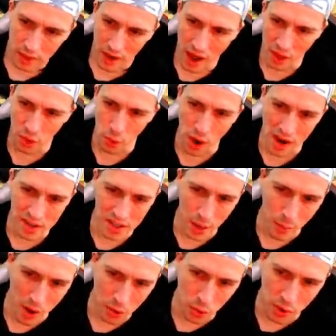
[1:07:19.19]
Otherwise,
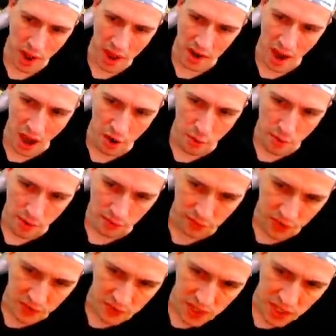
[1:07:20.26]
someone could add
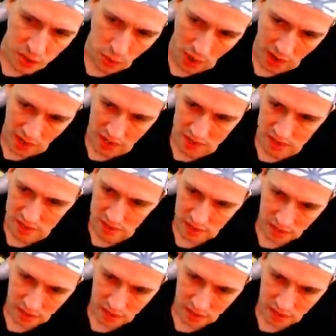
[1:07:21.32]
150 credits,